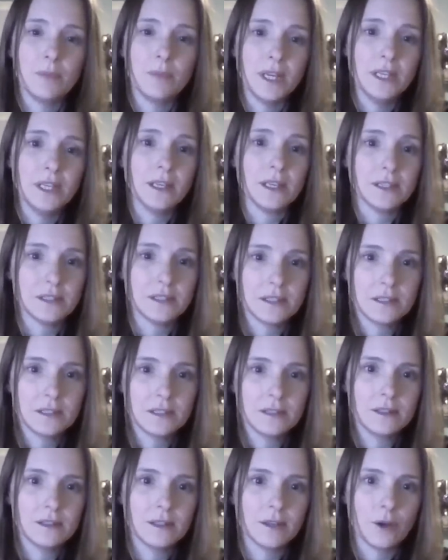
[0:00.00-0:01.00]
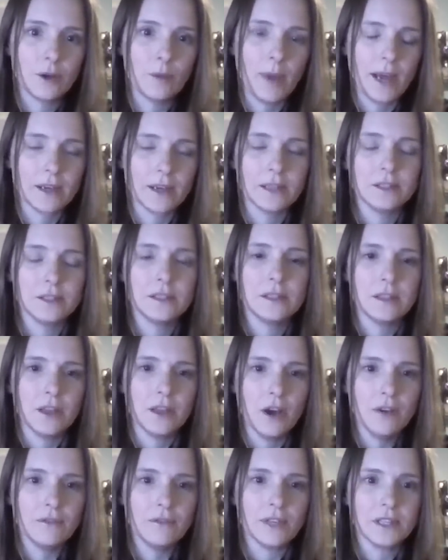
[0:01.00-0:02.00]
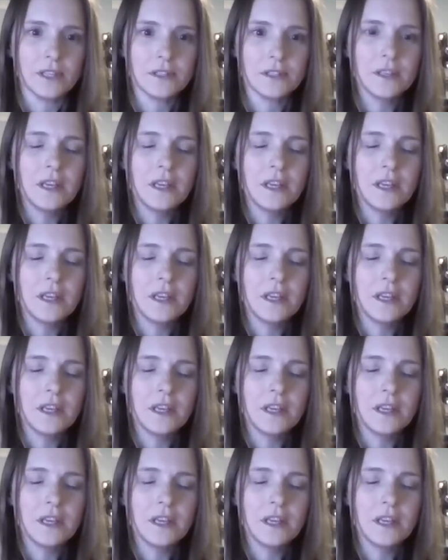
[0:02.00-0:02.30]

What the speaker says: mandates to go back into the office.